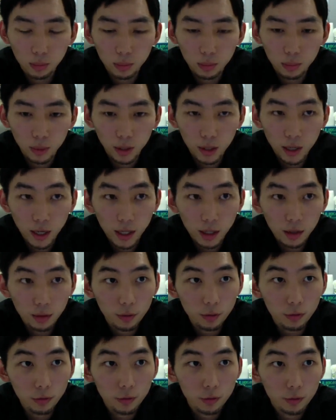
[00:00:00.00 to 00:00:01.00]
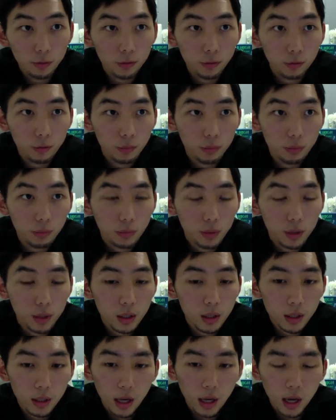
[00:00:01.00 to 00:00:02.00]
what kind of
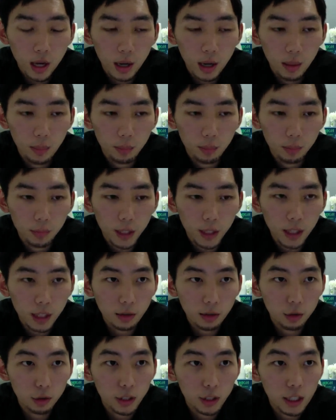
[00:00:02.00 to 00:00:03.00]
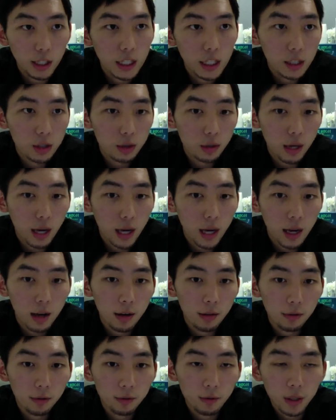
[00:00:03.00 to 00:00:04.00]
daily routines you
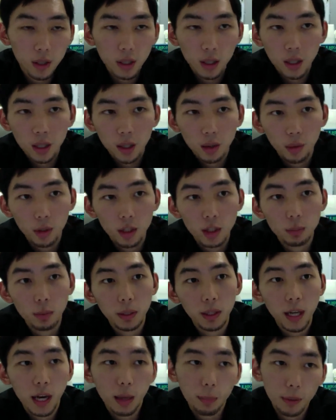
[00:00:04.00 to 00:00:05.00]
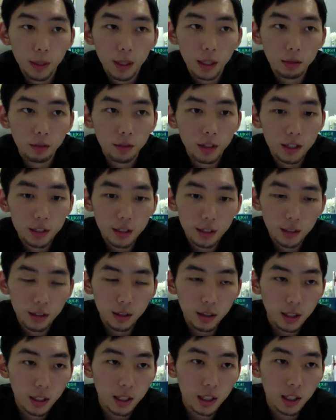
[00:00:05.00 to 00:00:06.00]
have, what's been happening
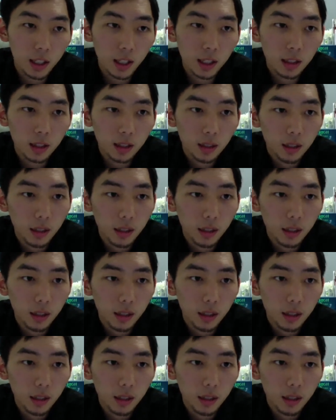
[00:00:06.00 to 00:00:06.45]
recently,